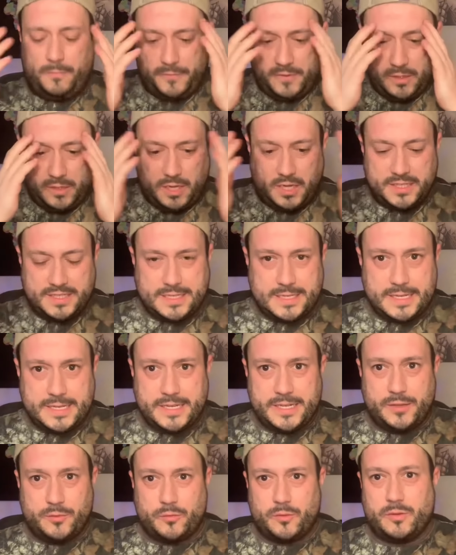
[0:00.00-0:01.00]

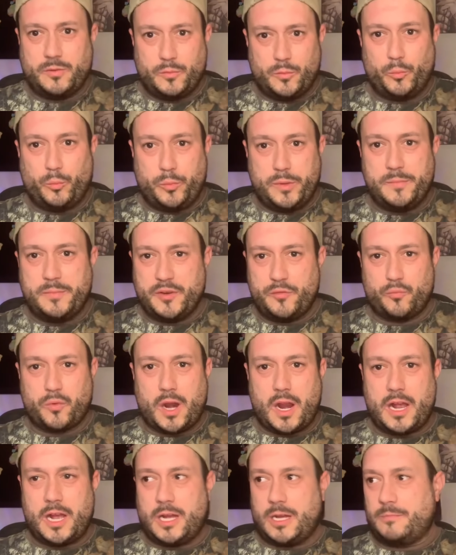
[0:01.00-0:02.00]
Again, we've been
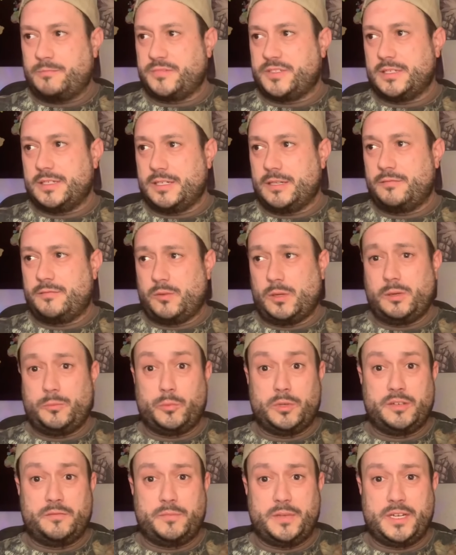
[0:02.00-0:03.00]
robbed of what would
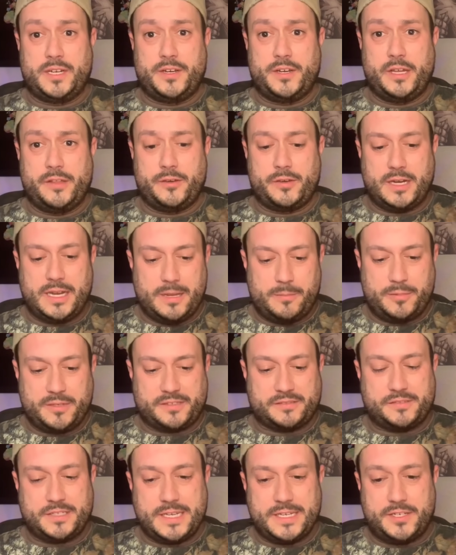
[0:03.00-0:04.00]
have been another epic
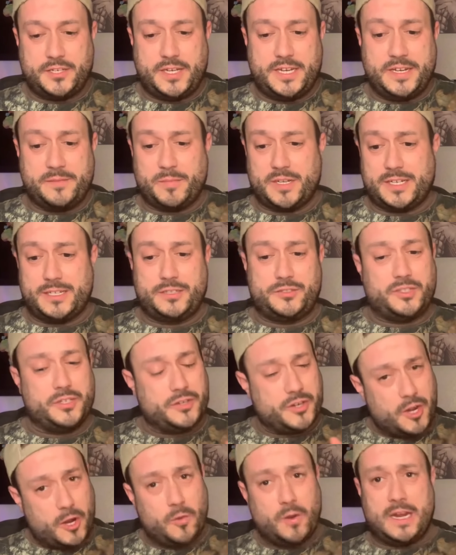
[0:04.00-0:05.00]
staging, because you
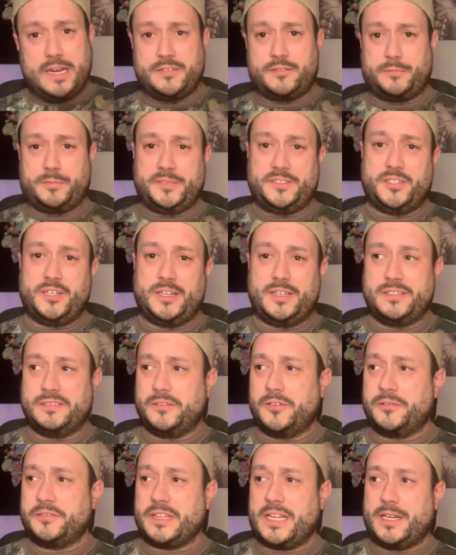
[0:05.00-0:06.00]
know Azerbaijan
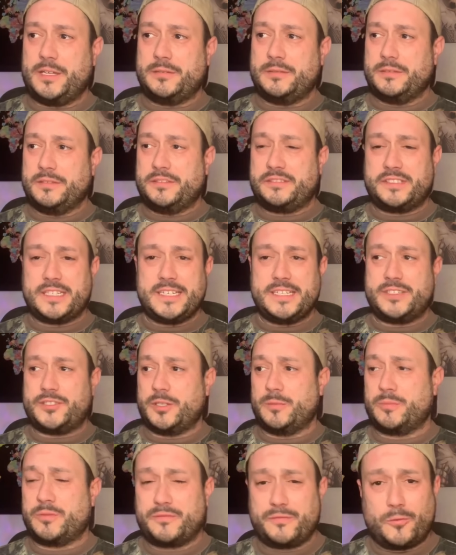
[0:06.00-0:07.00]
knows how to stage a
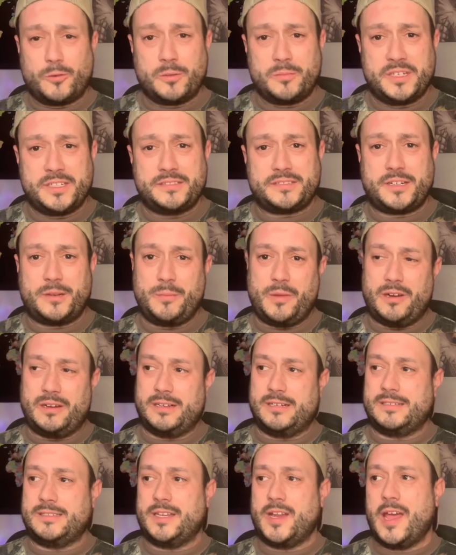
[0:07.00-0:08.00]
performance. Come
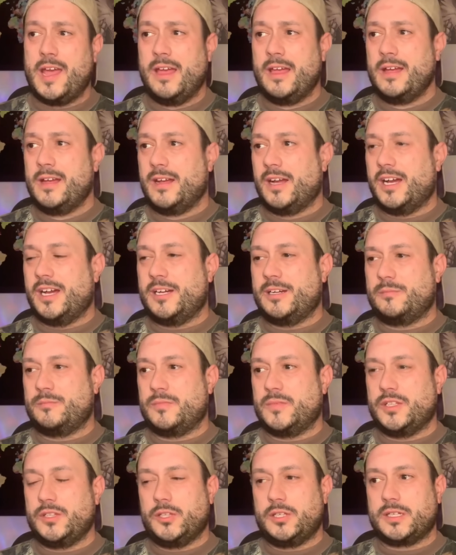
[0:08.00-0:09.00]
on.
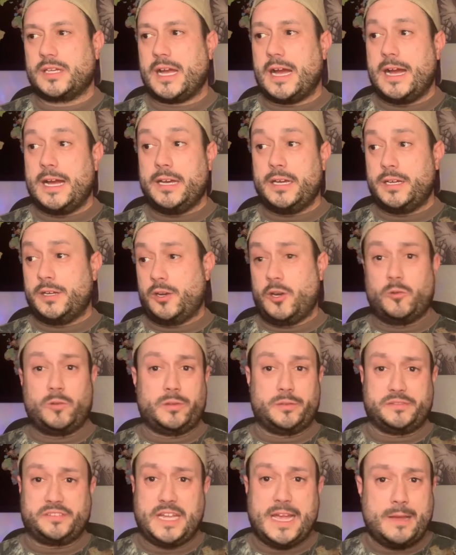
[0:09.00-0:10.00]
Look, I didn't know what
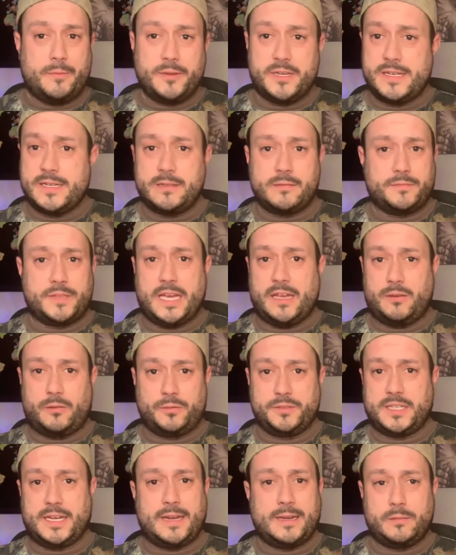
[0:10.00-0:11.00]
was happening that whole
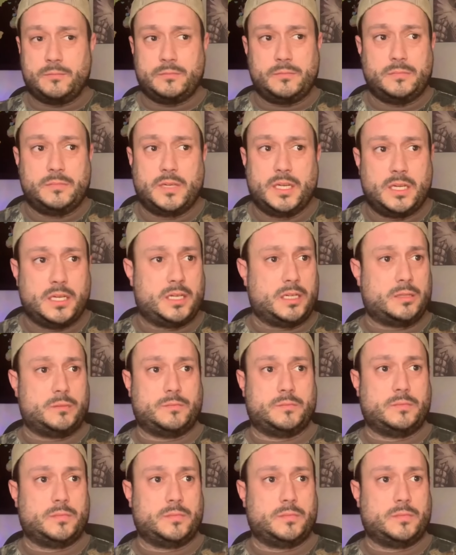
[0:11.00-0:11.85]
time. I